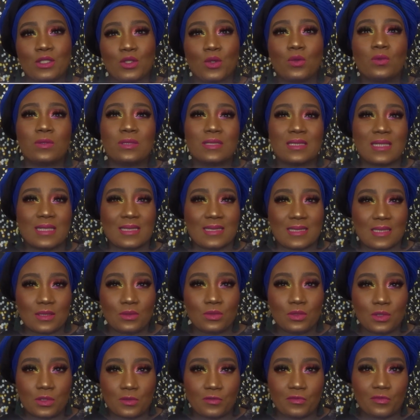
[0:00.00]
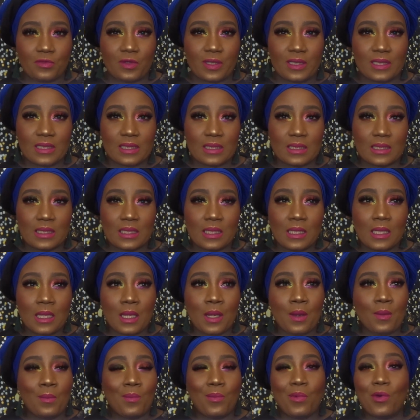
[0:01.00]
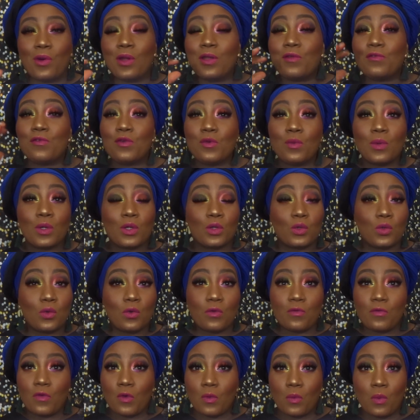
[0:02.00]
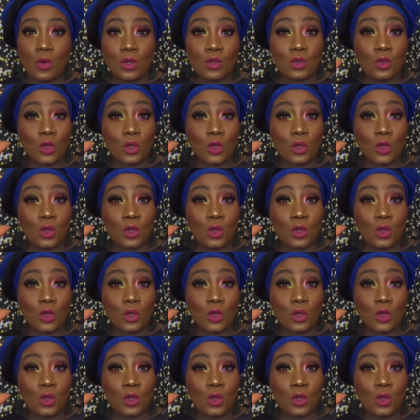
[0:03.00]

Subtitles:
tones are still different. But if you want to go for one,